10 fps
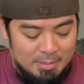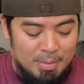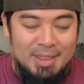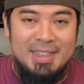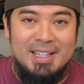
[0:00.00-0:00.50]

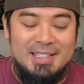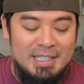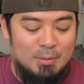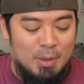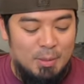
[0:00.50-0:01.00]
But this
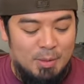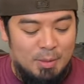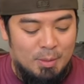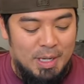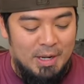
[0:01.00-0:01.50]
is what we
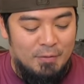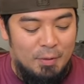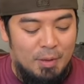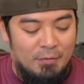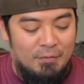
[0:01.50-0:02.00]
were waiting
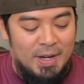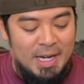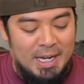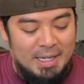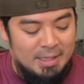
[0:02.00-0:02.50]
for.
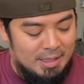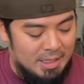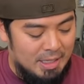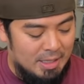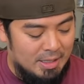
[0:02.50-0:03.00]

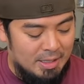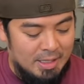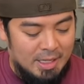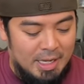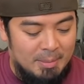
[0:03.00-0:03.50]
Finally,
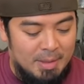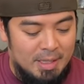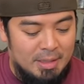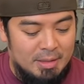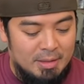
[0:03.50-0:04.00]
they came
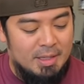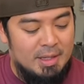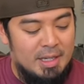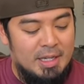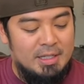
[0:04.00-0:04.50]
in.
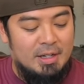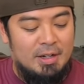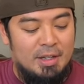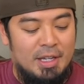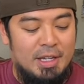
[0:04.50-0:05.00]
These
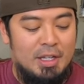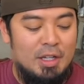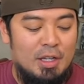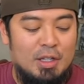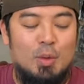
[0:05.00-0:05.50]
are the
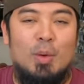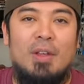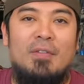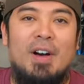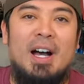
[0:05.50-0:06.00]

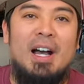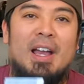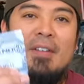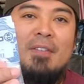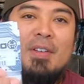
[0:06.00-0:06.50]

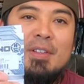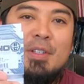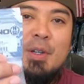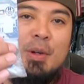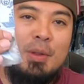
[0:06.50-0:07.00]
twenty-five
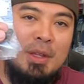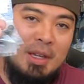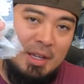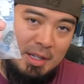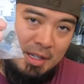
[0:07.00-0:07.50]
tooth
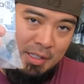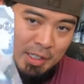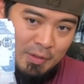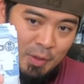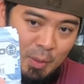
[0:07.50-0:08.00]

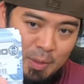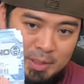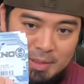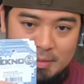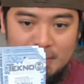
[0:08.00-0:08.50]
servo
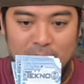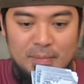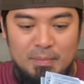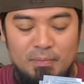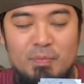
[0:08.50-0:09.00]
horns.
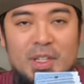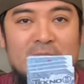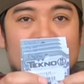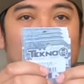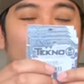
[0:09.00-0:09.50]

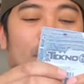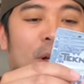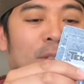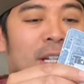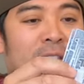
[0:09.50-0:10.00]
This is for the
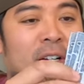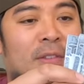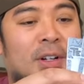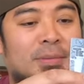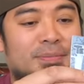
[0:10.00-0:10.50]
Protec
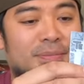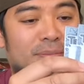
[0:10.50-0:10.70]
servo.